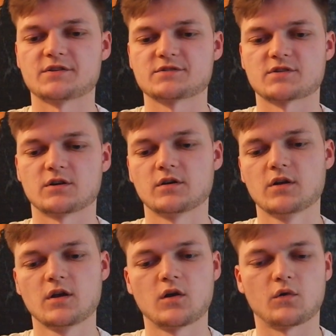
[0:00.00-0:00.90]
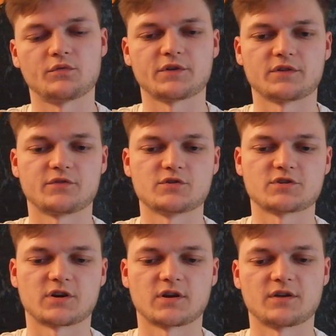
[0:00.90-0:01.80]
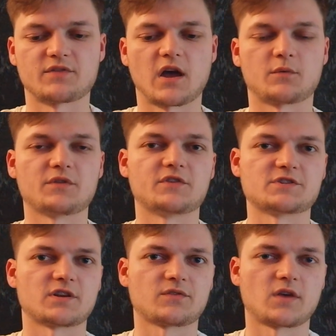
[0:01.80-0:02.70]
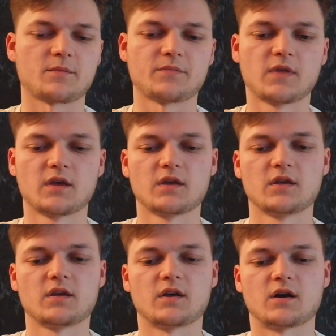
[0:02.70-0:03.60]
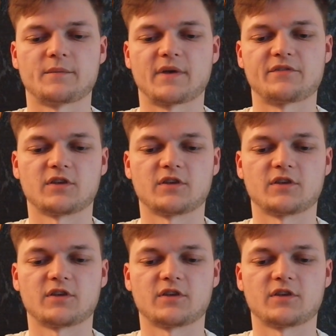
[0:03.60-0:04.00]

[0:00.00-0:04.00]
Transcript: So hopefully in the future, if not revisiting them, I feel